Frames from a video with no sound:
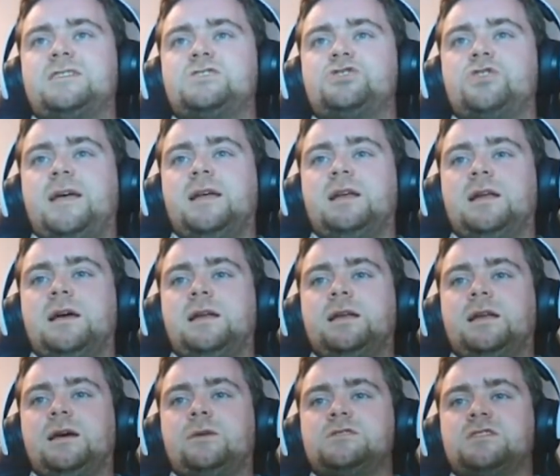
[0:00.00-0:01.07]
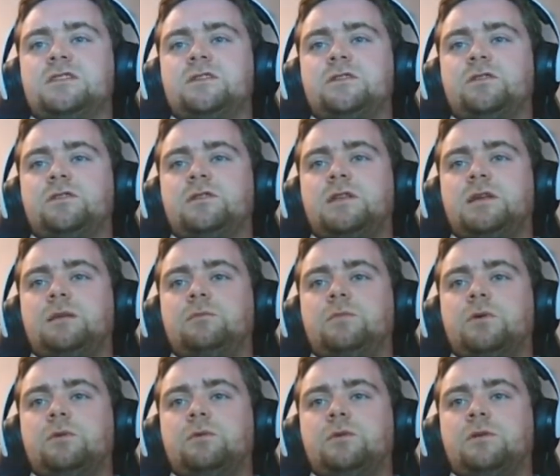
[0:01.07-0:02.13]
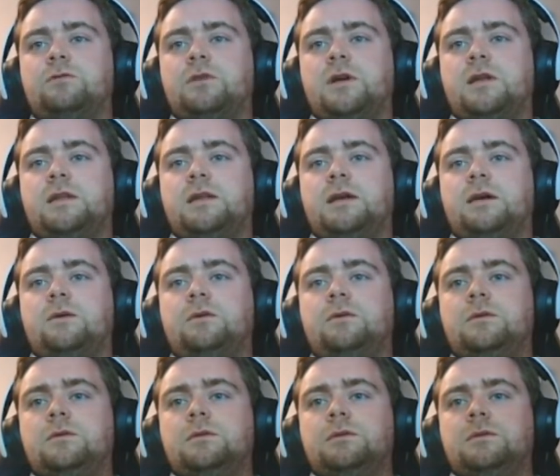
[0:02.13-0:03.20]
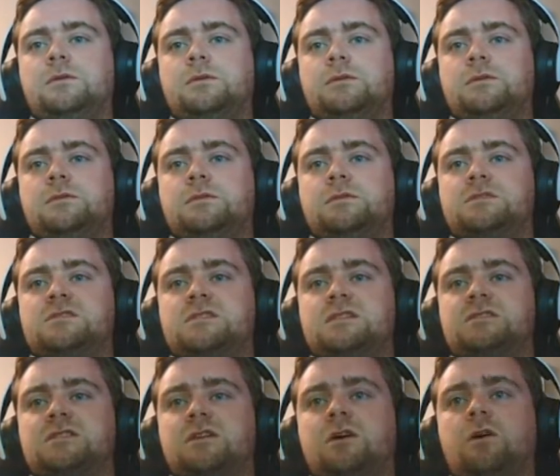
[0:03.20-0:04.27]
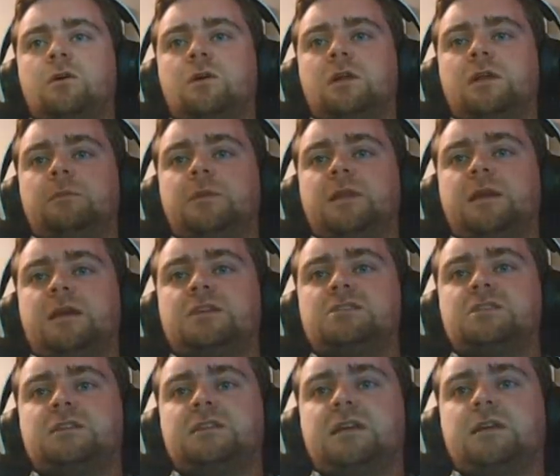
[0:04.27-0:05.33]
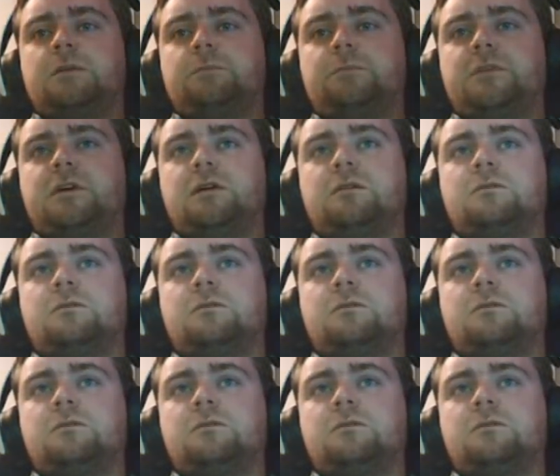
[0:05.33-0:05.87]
straight line now is another thing, but we'll find out. This needs to go a little bit actually to get up there.